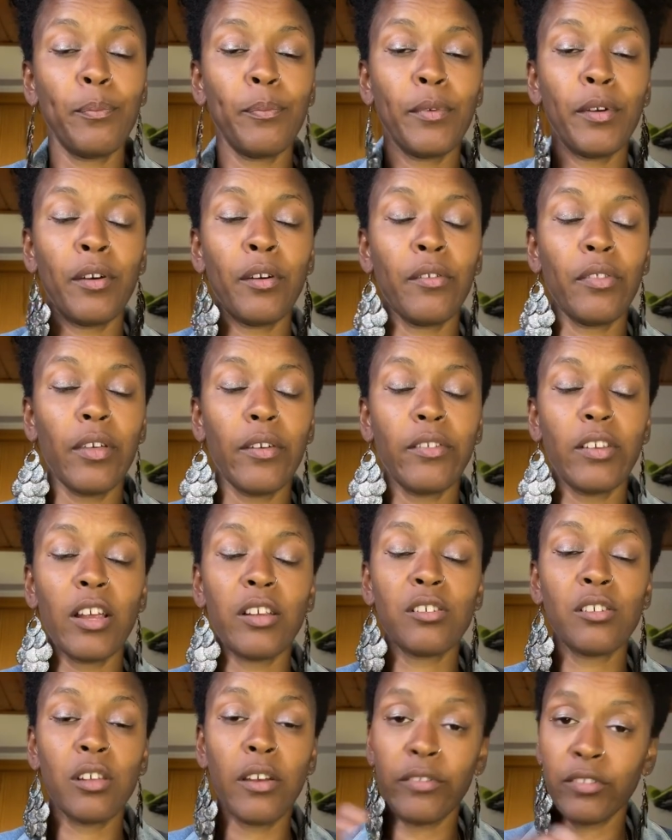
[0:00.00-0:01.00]

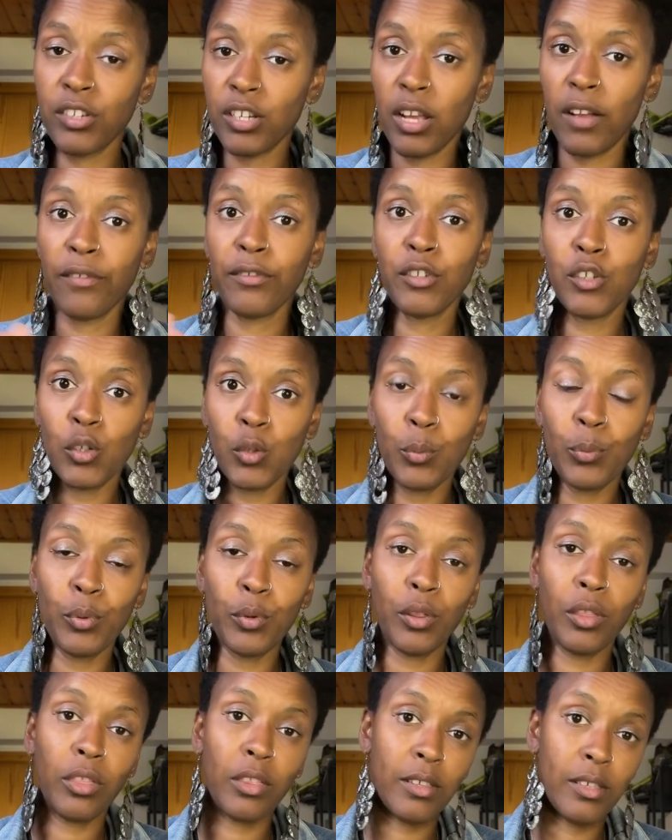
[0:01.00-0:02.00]
that shelf to
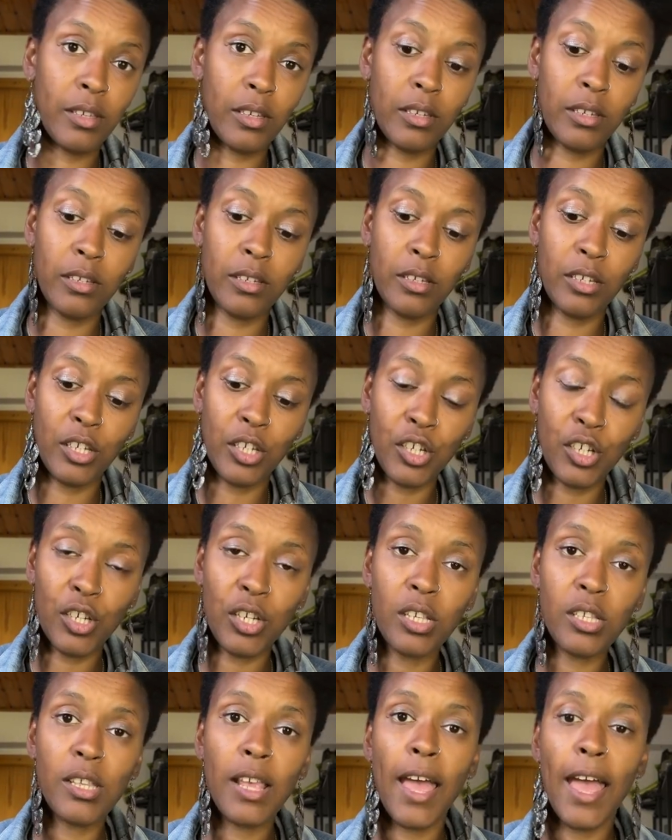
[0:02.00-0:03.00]
put the
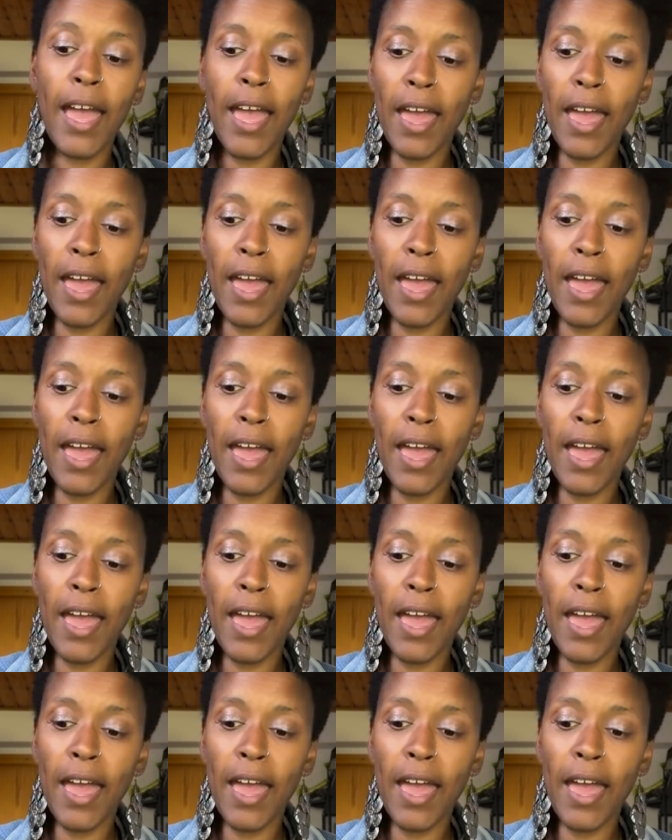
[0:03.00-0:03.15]
dishes,